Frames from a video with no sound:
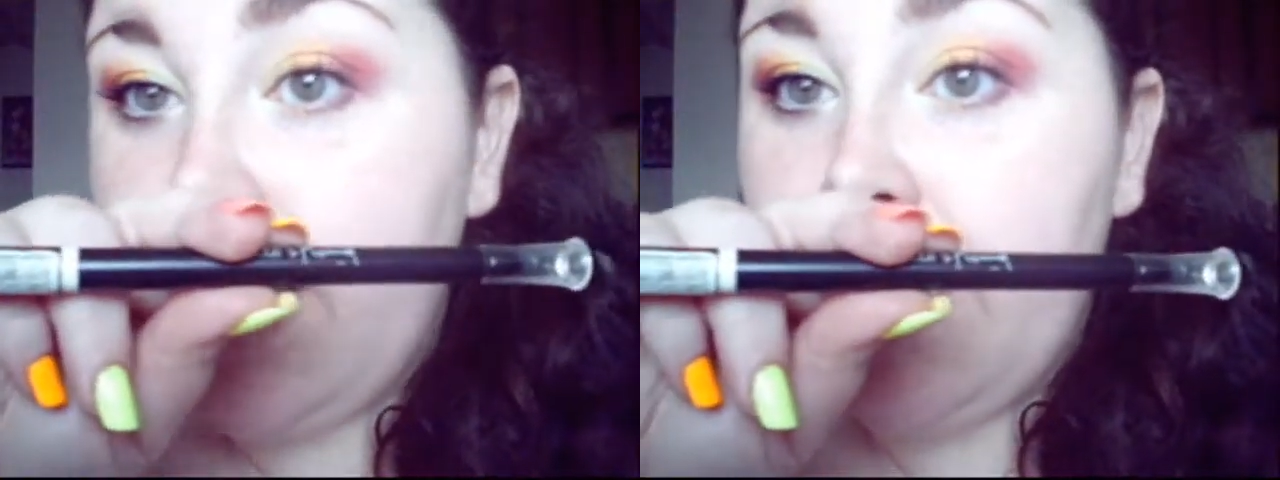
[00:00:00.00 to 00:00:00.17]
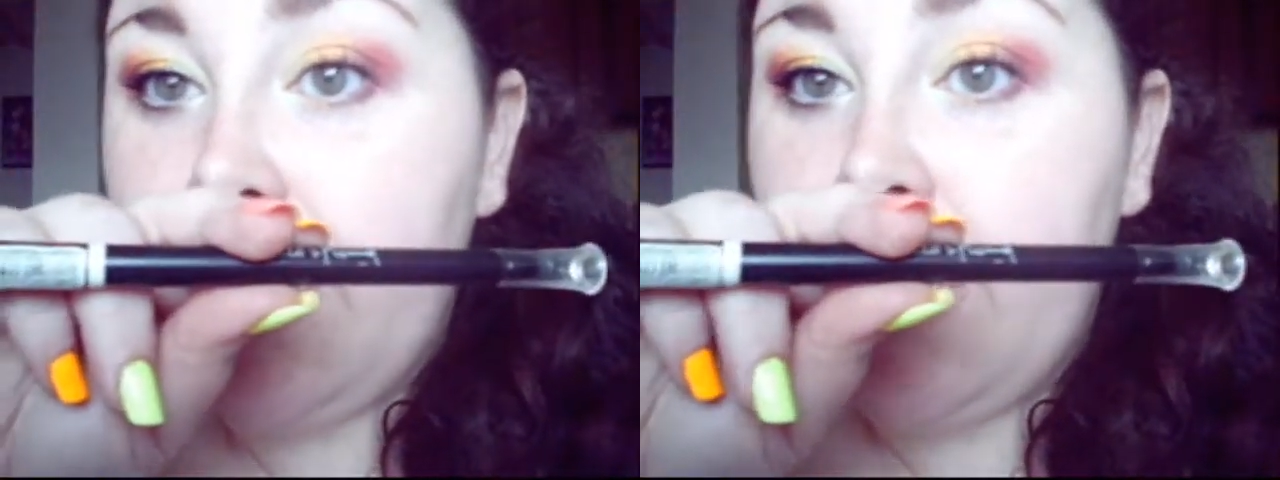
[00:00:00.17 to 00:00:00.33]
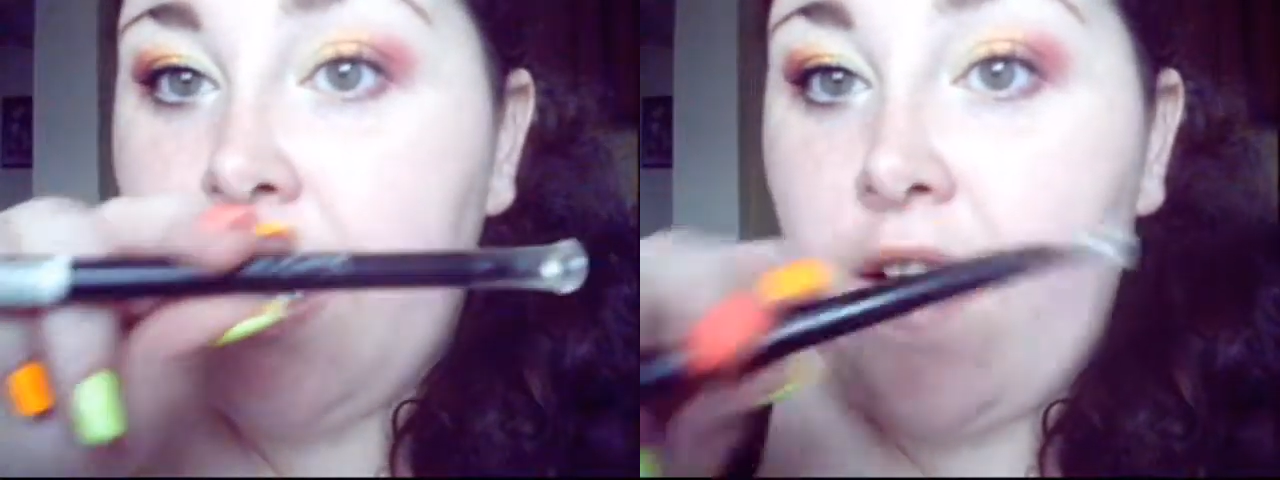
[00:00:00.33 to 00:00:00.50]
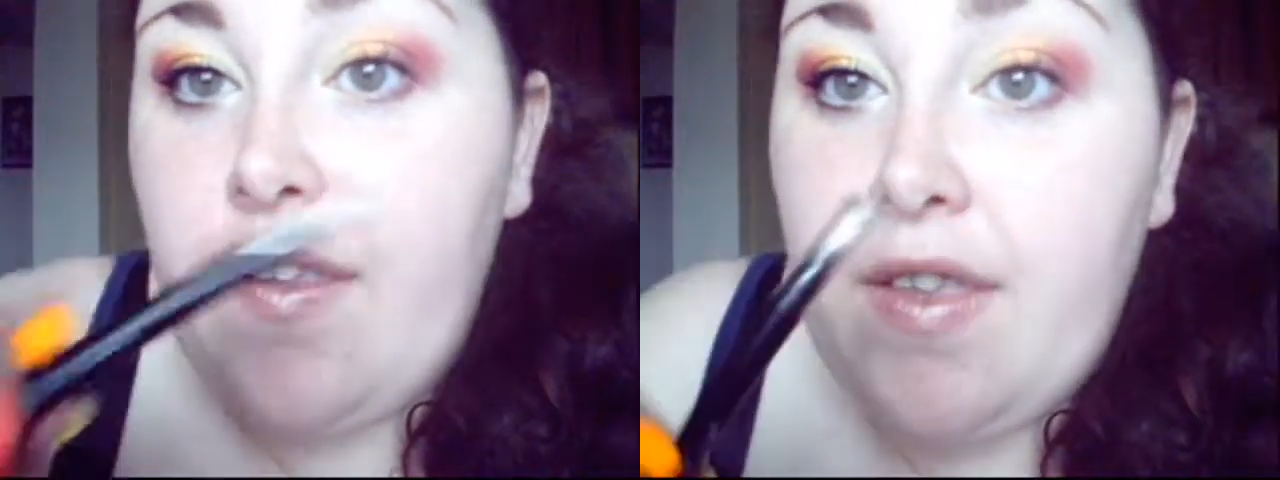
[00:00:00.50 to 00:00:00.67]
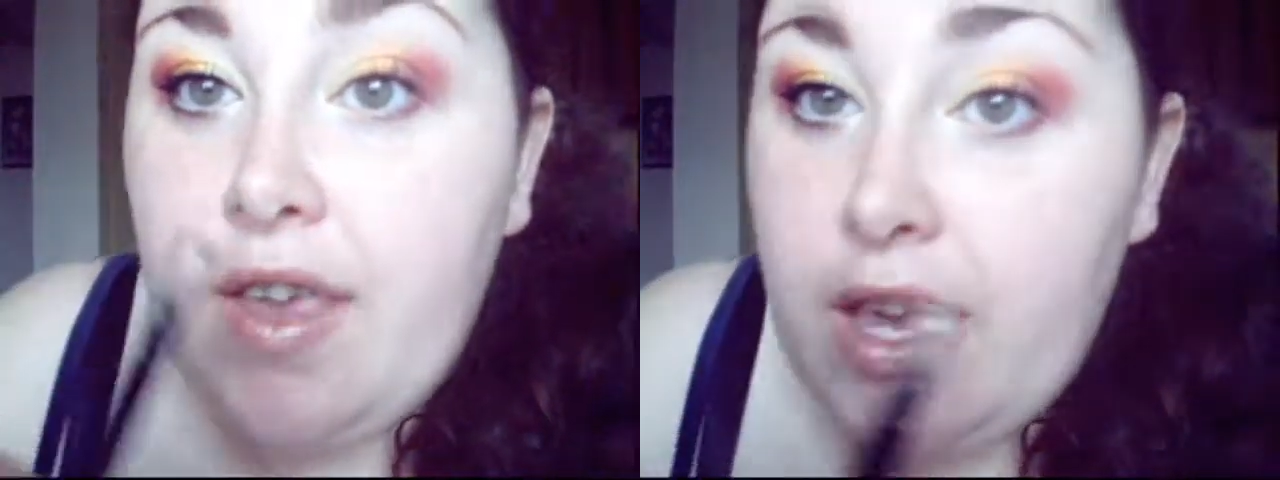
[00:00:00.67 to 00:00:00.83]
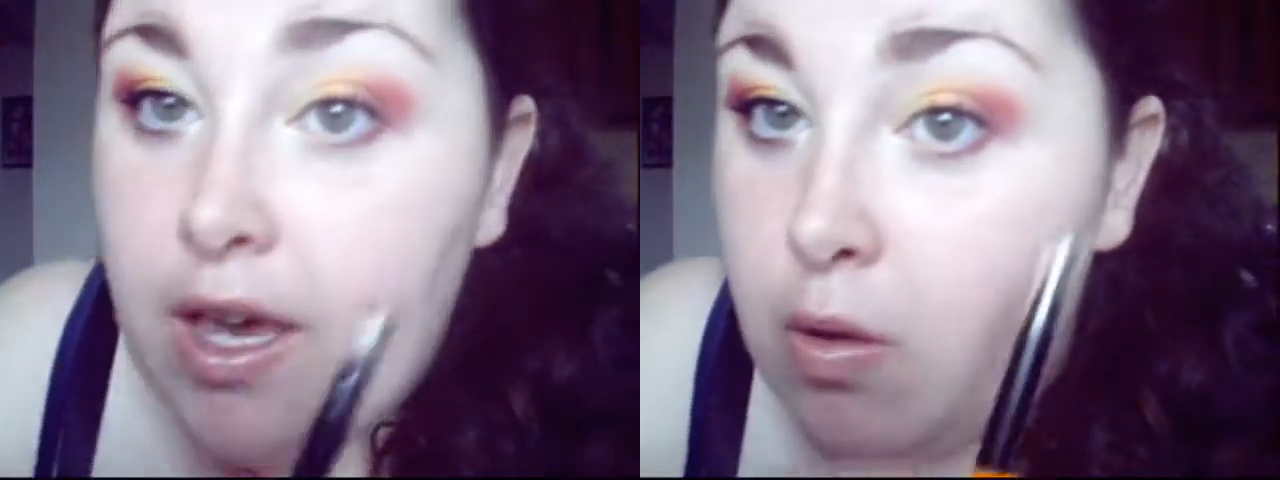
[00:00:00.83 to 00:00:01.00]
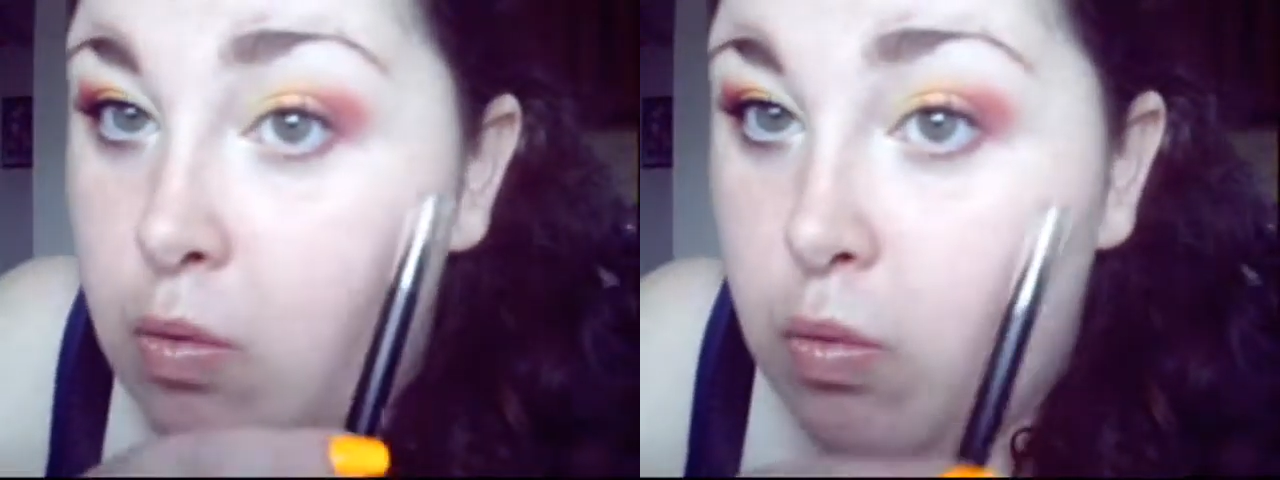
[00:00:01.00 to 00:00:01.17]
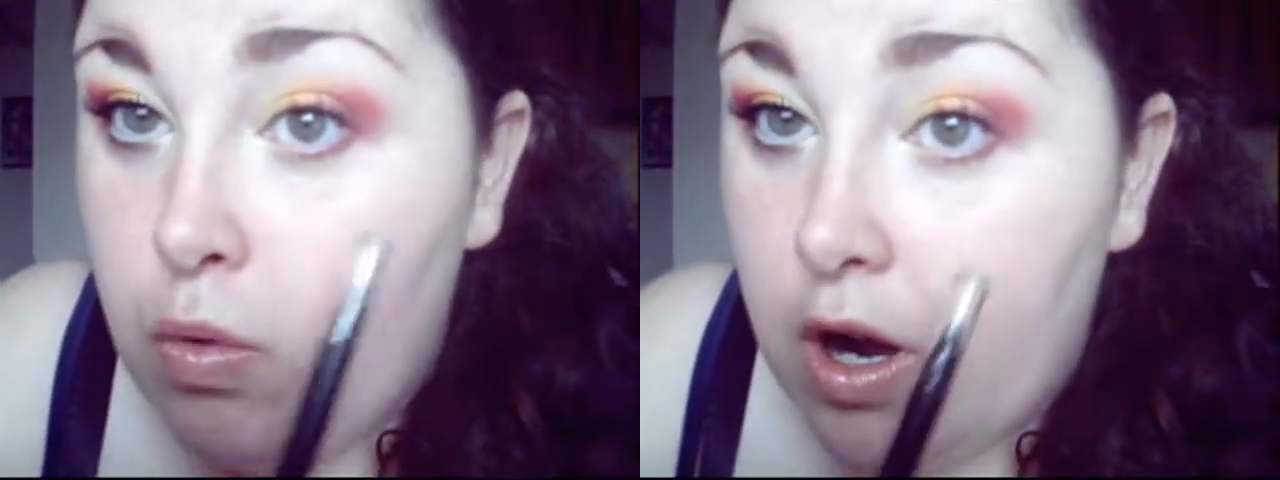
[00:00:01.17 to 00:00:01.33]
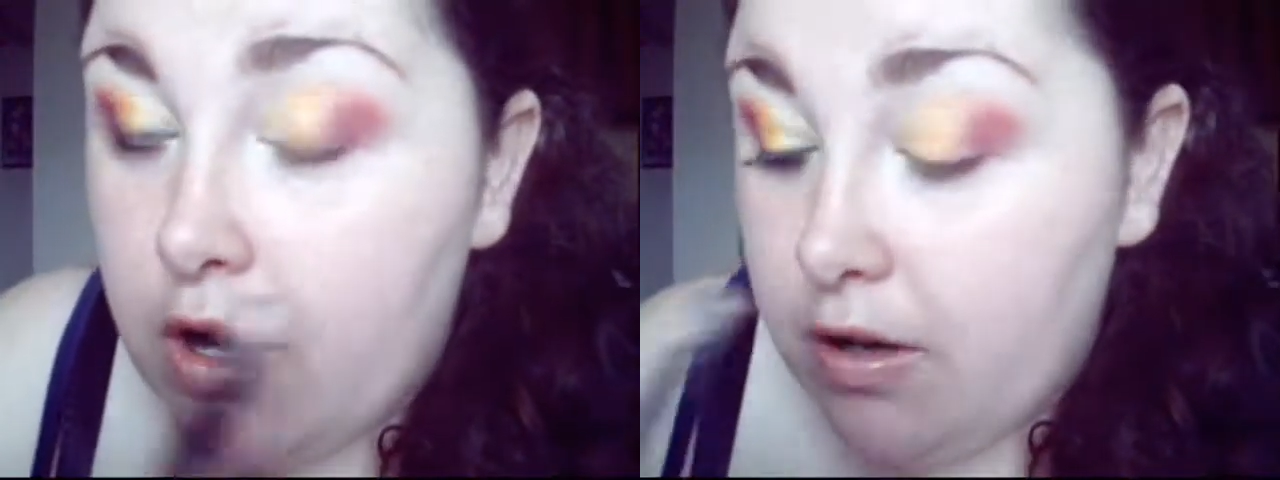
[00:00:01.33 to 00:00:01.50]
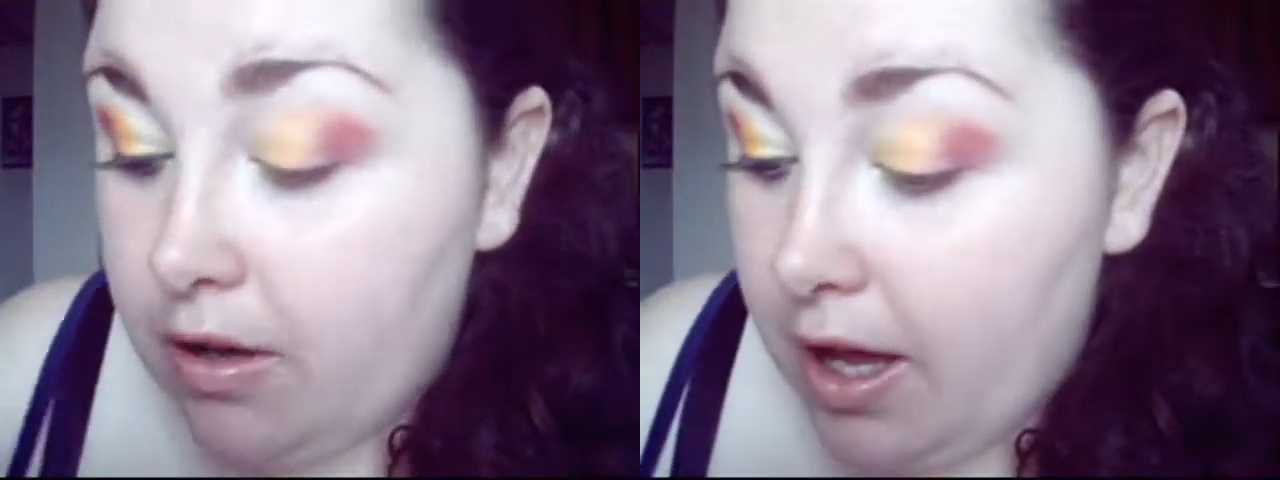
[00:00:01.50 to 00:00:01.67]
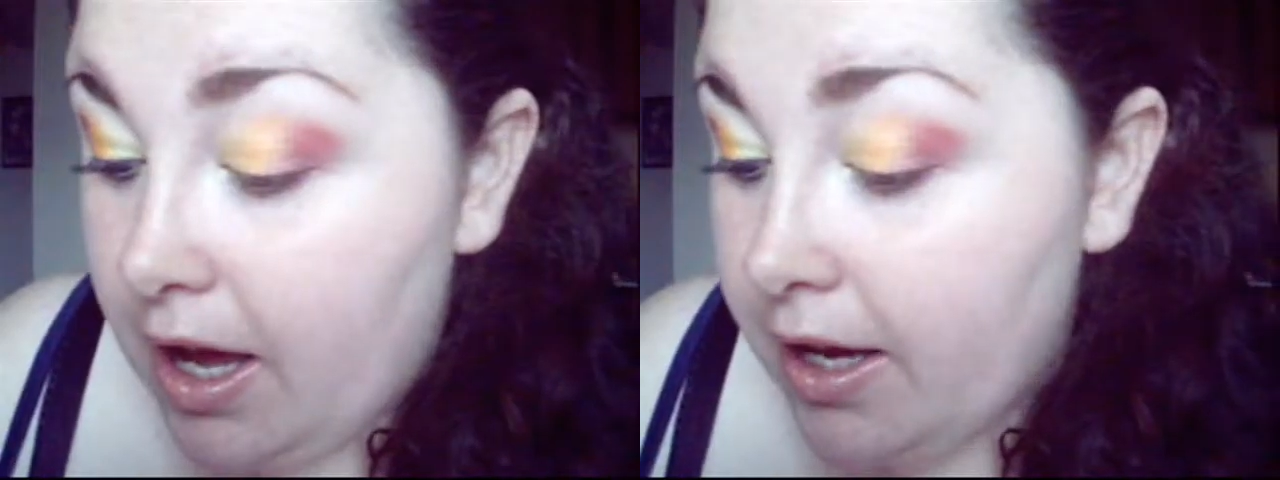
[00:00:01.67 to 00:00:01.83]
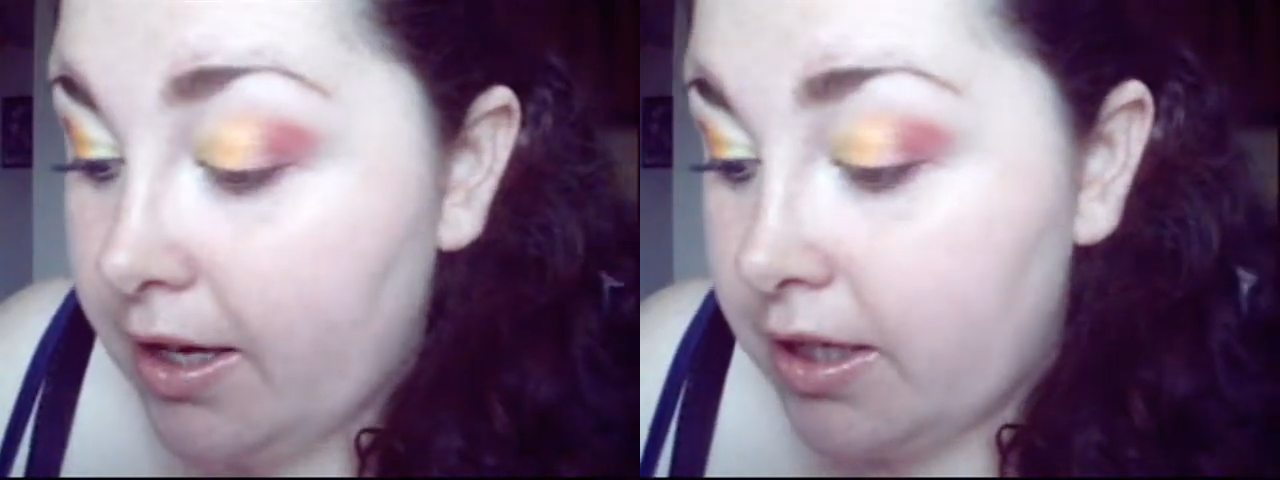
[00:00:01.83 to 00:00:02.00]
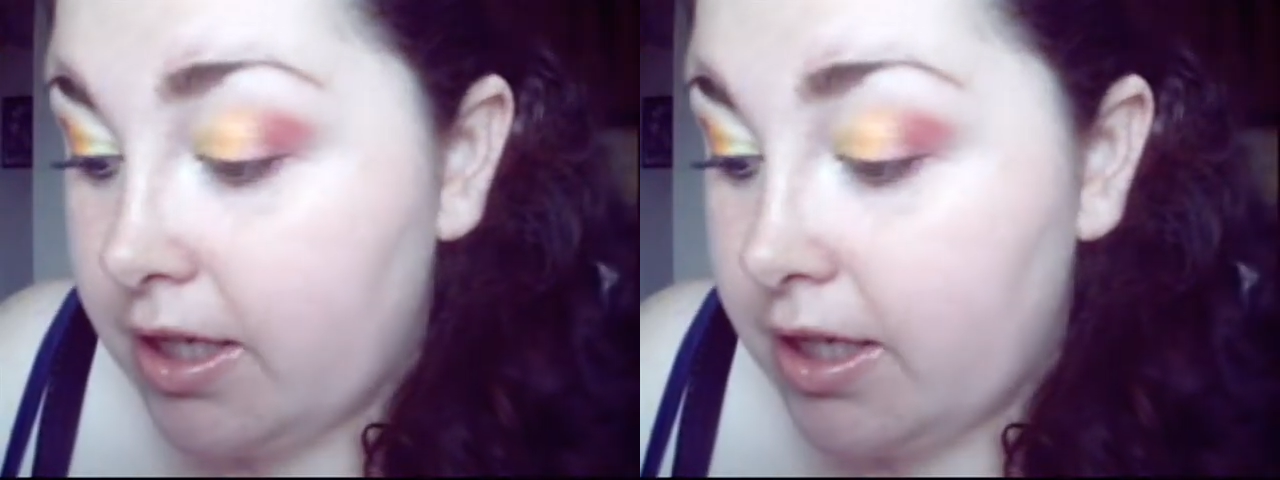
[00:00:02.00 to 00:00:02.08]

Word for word: in the waterline